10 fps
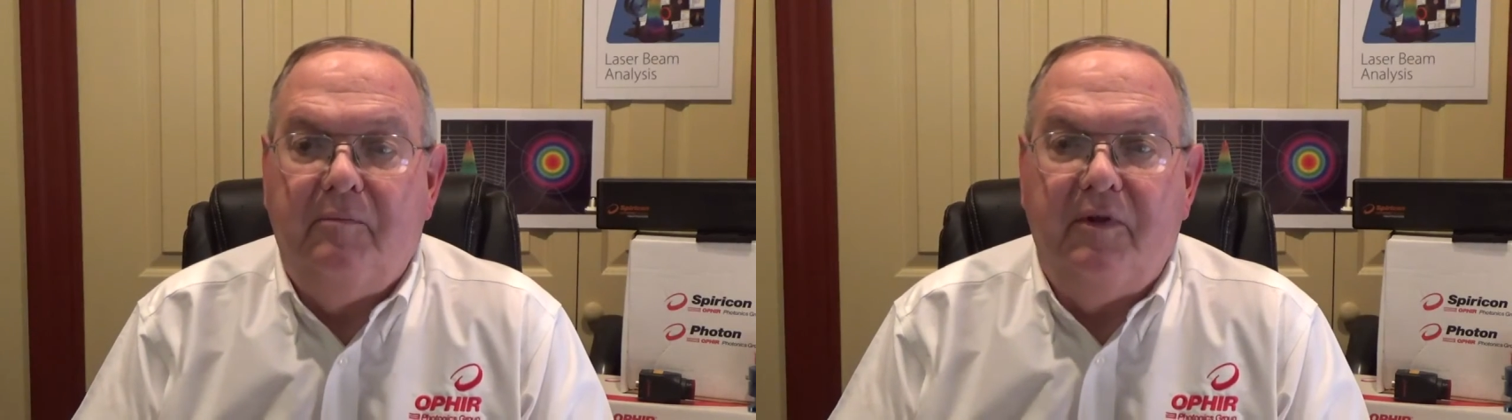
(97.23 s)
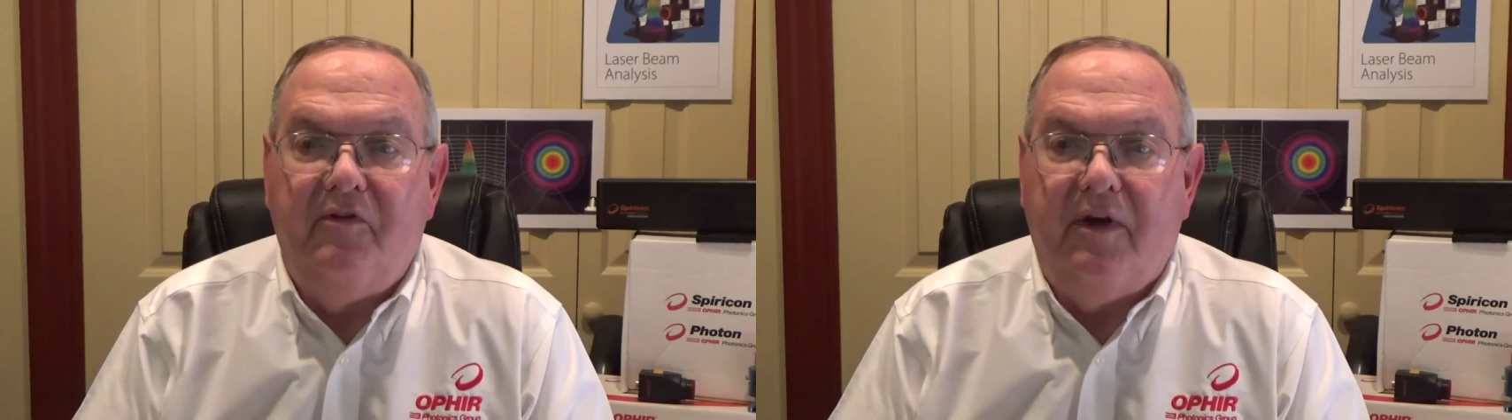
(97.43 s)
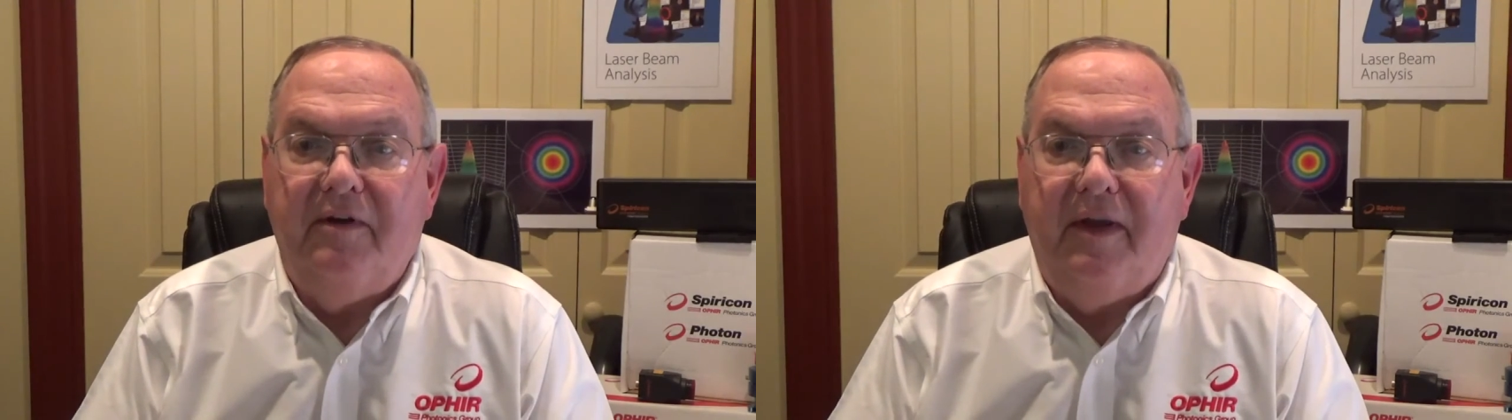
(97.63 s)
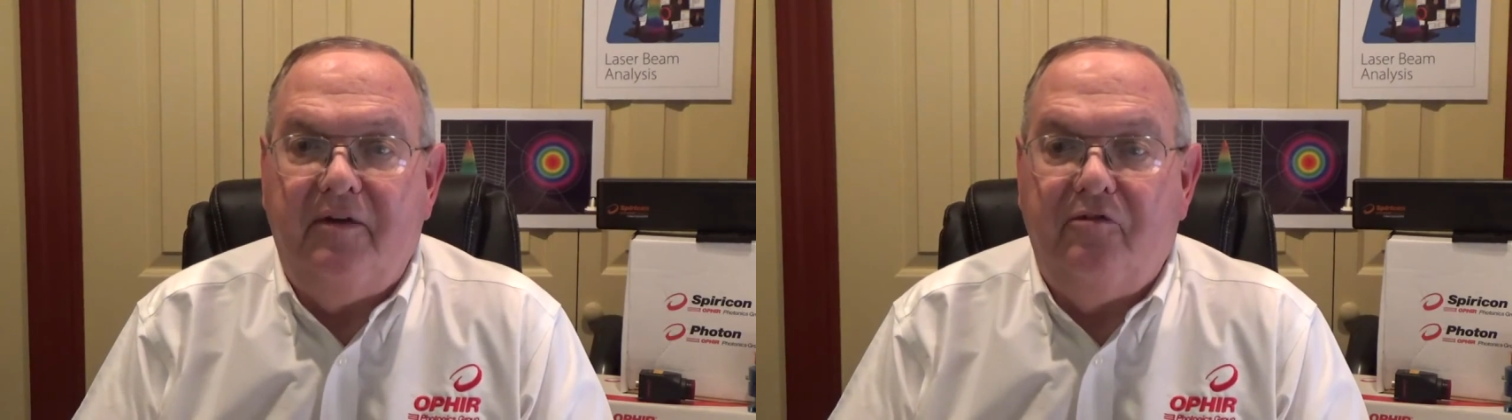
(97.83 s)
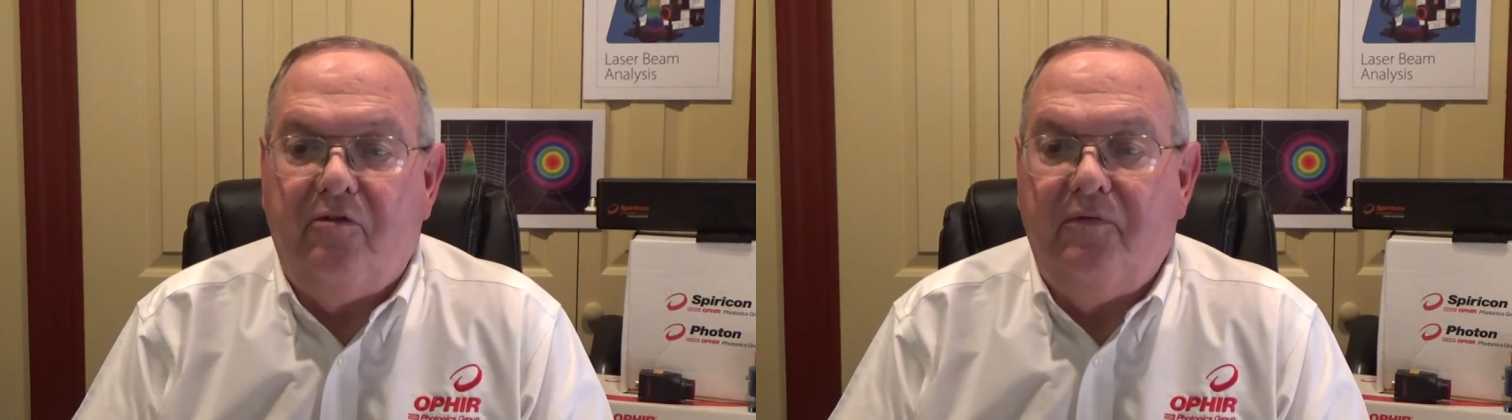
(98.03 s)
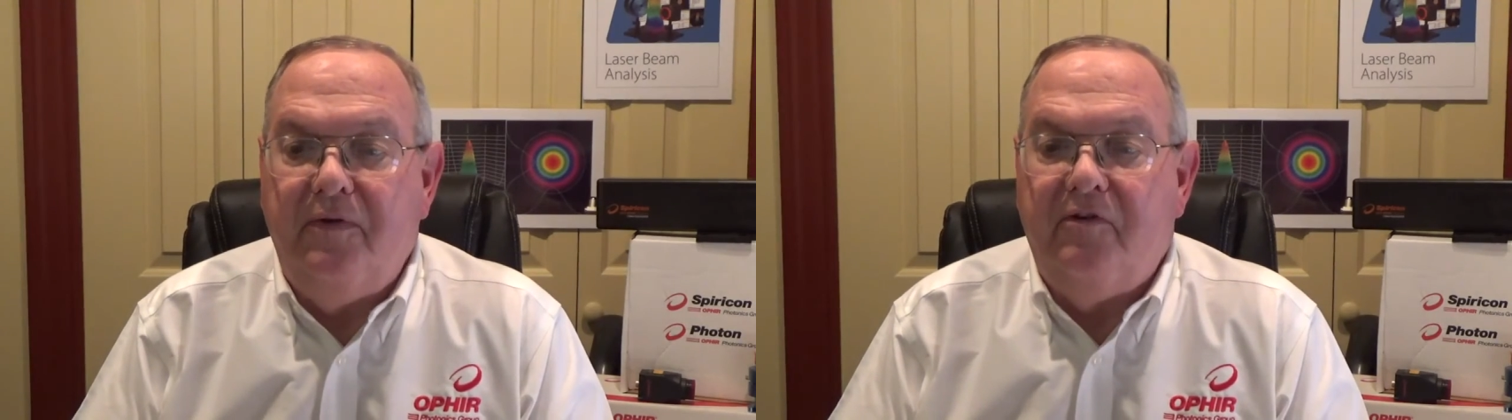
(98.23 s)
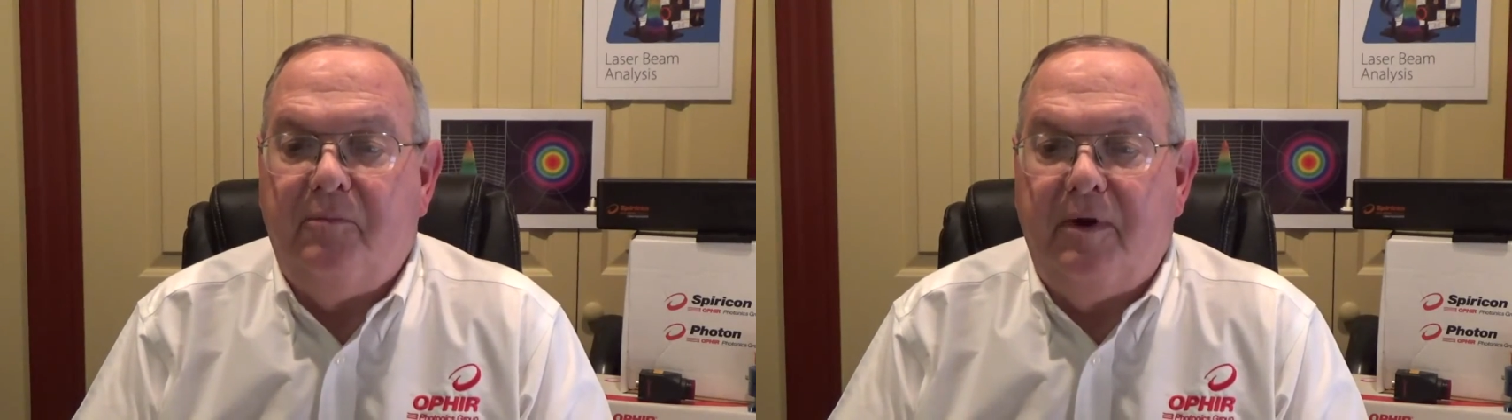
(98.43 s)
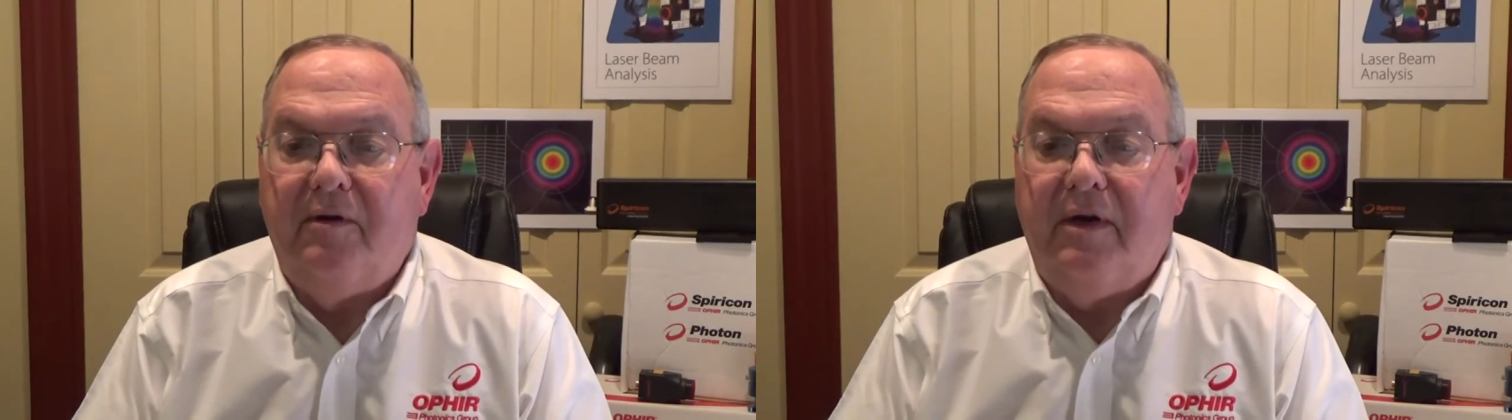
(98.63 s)
please contact your Ophir
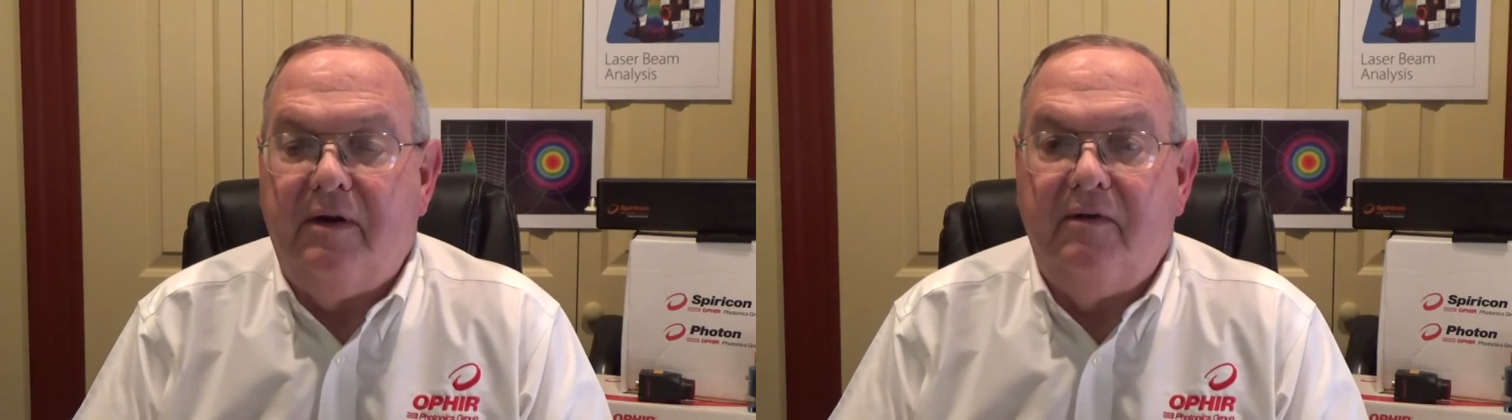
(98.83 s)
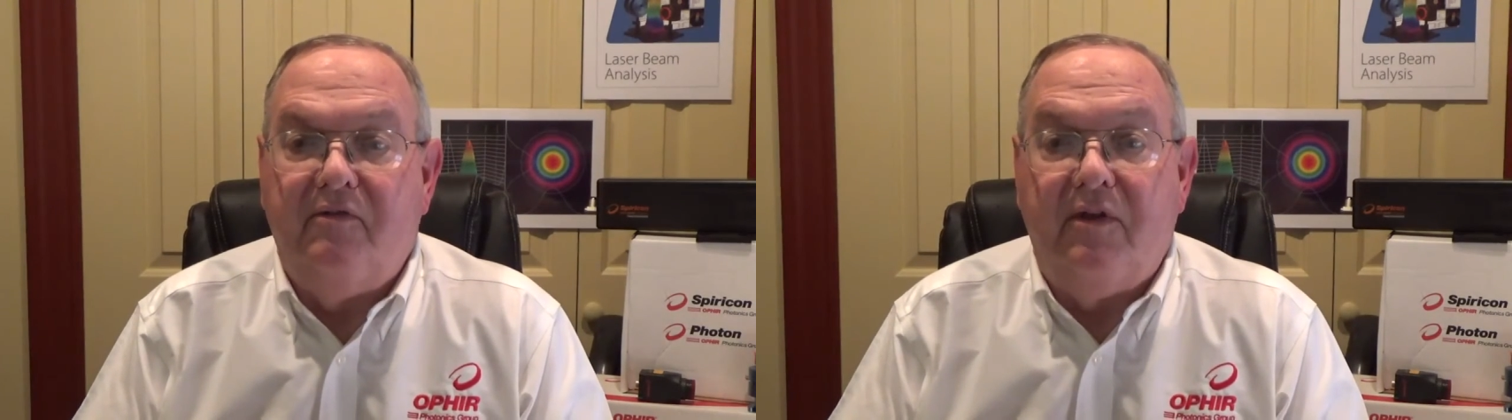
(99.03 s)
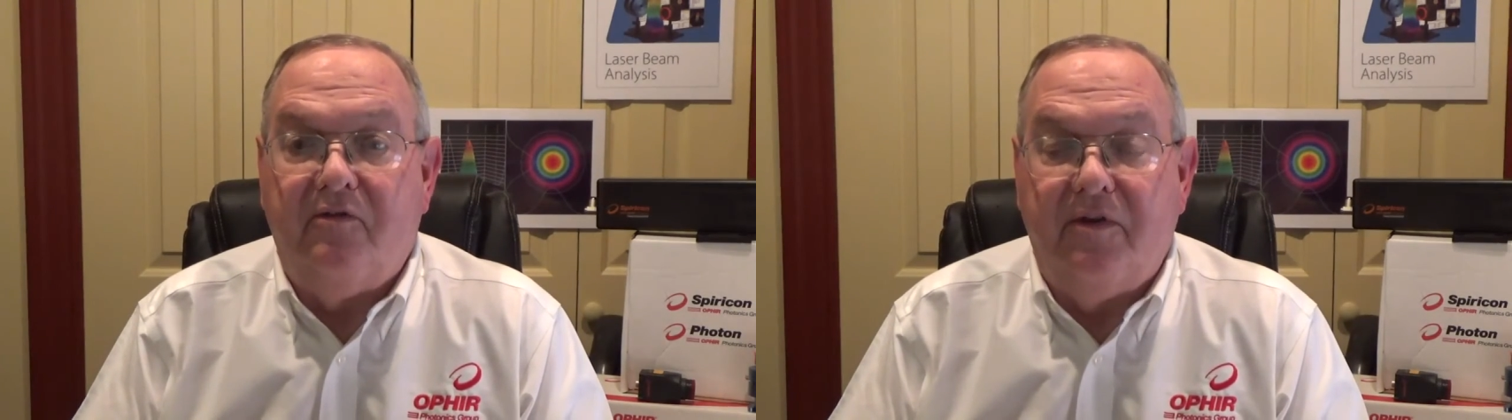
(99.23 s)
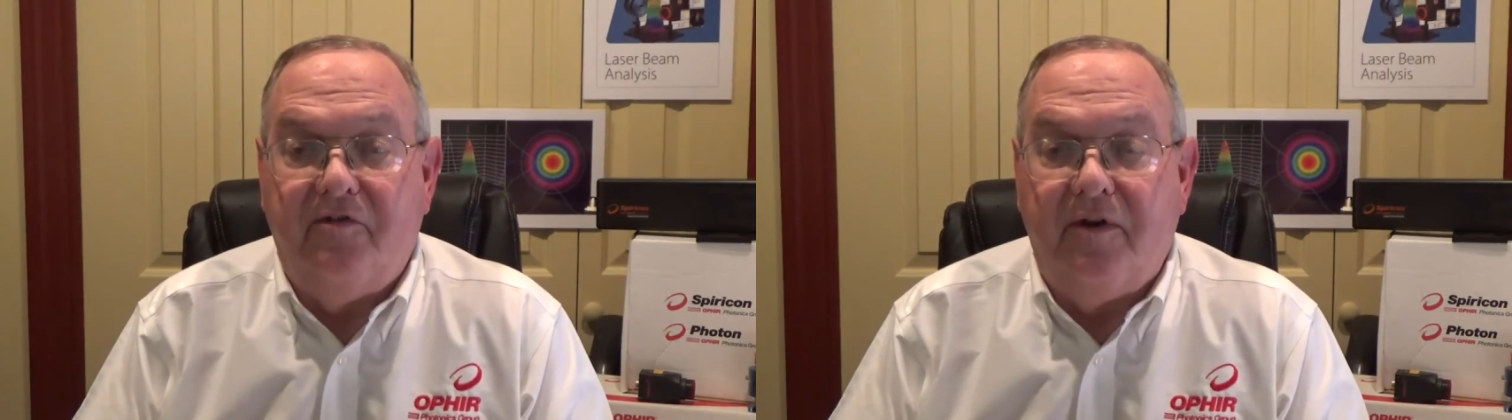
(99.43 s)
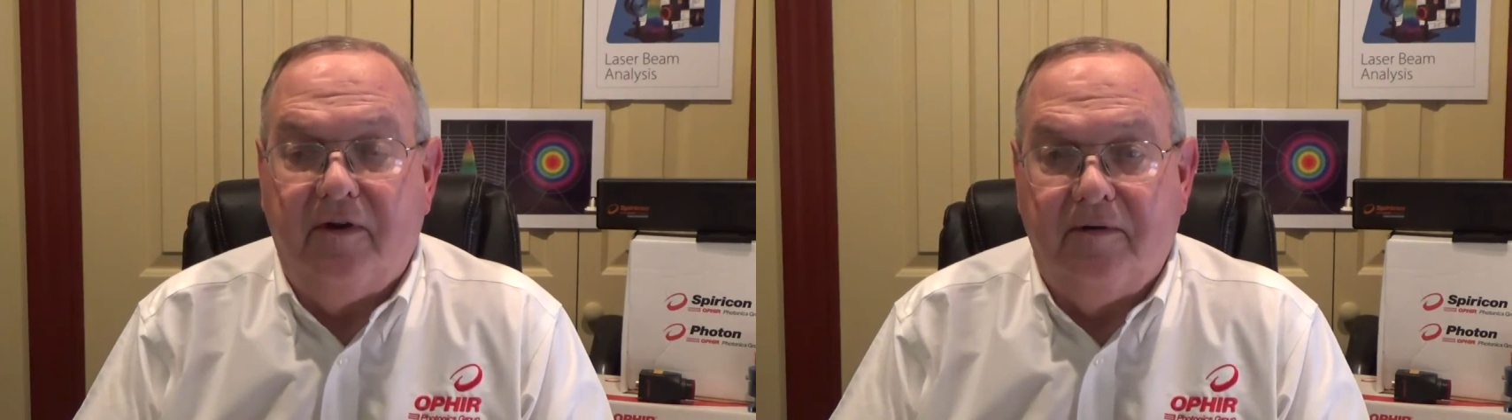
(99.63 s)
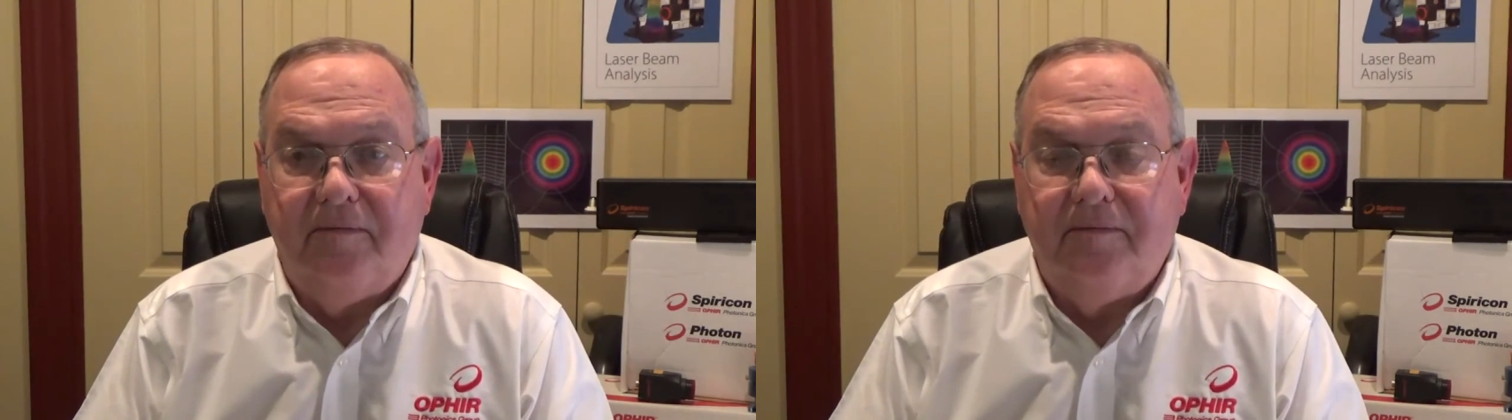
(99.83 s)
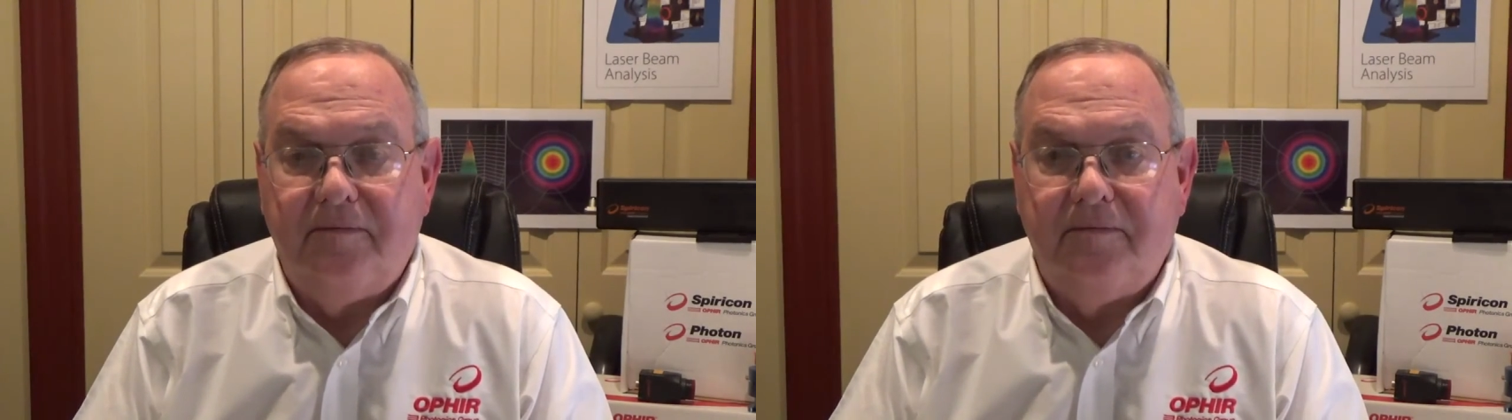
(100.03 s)
Spiricon sales engineer.